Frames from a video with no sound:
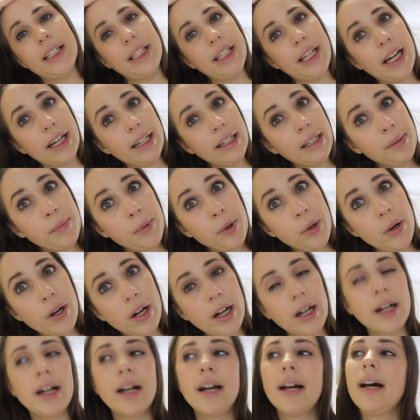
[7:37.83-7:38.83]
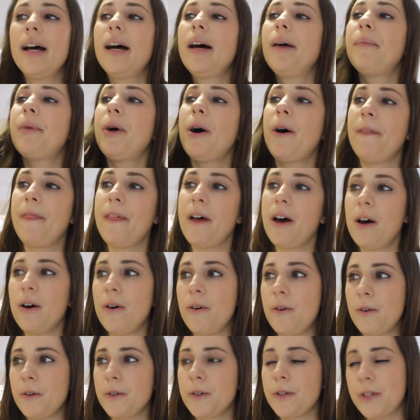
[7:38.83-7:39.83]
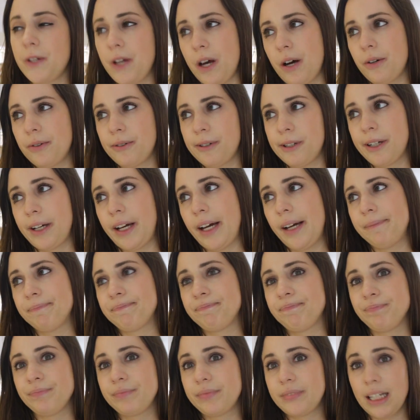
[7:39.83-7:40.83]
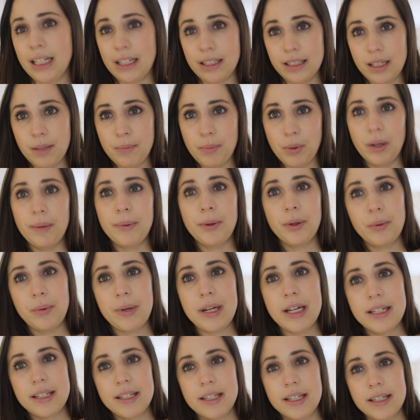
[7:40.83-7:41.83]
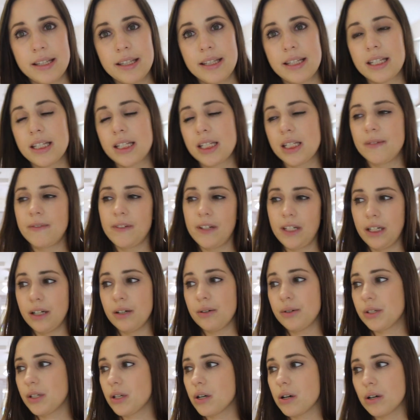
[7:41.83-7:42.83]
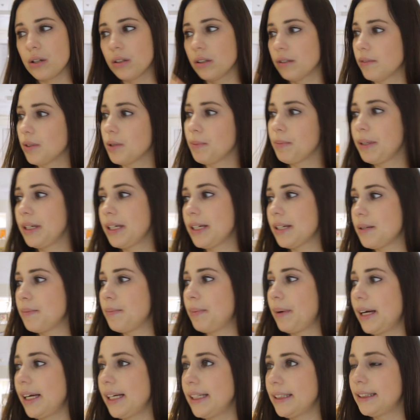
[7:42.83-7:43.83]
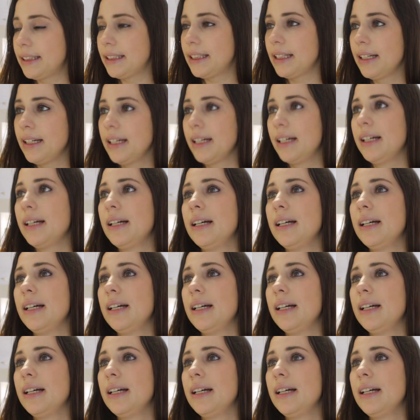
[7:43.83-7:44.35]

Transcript: Not anymore. Although, so, okay, how the appointment went. This video is all over the place, but